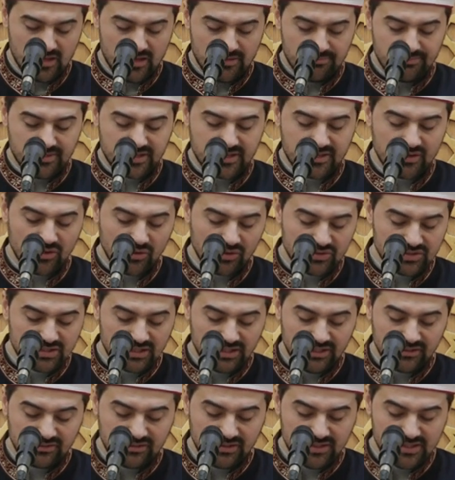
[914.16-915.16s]
because
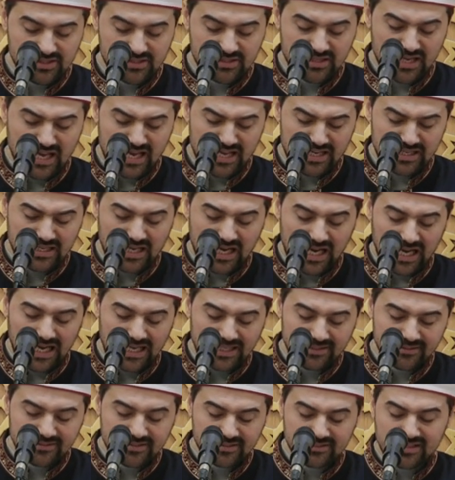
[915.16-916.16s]
it is an
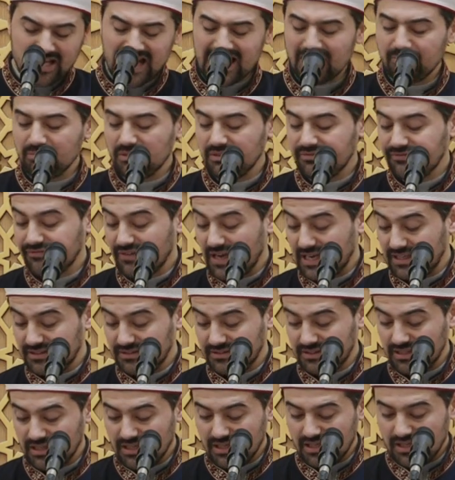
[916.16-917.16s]
undeniable
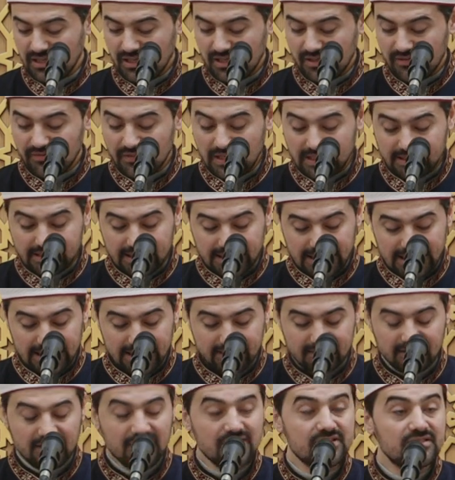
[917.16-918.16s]
fact that
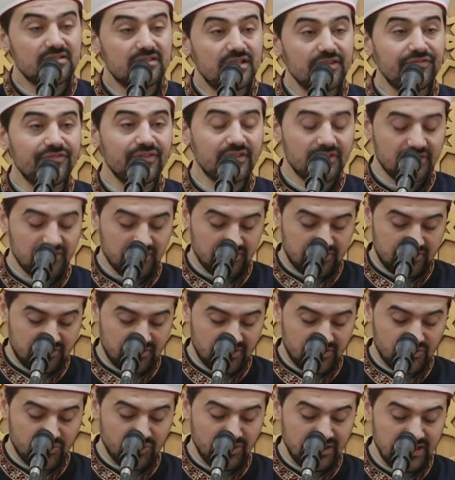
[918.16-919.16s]
it is
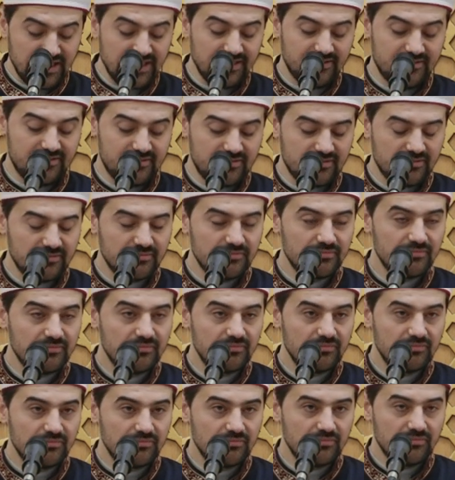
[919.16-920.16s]
difficult to knit,
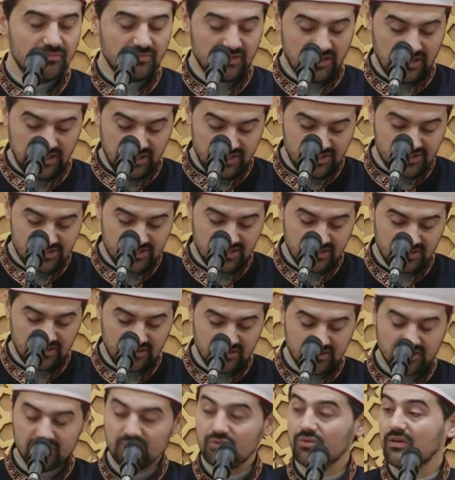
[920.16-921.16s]
easy
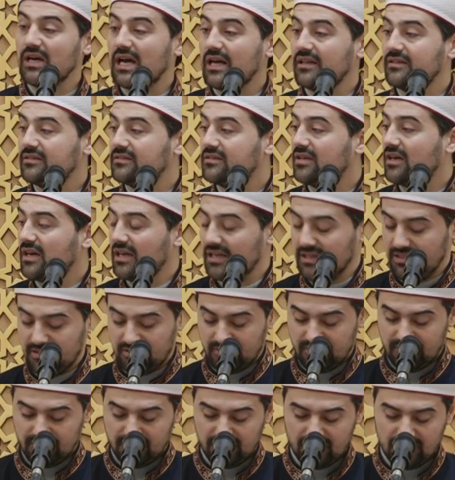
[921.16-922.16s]
to untie.
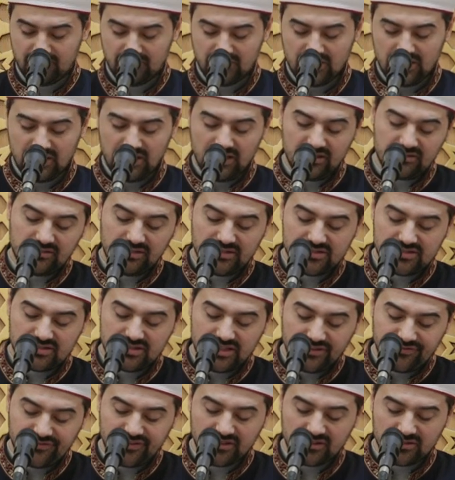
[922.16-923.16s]
It is
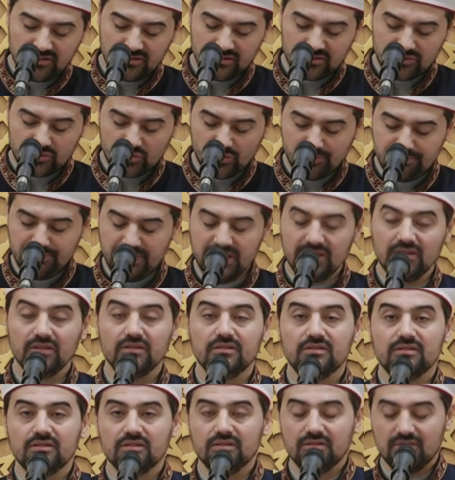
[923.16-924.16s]
difficult to
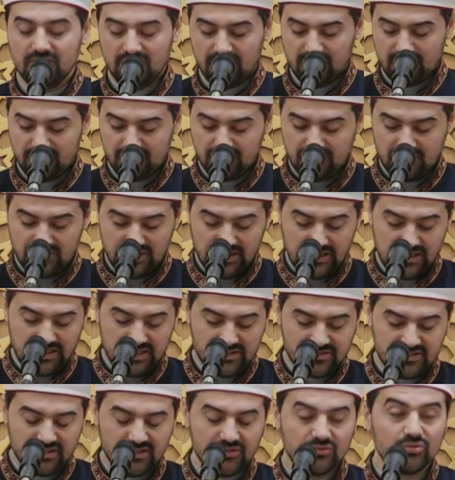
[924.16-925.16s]
build,
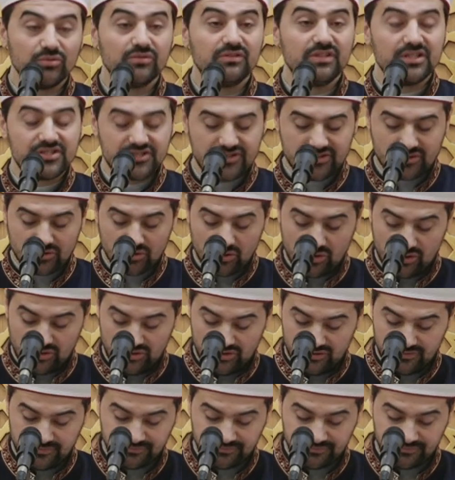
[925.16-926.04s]
easy to destroy.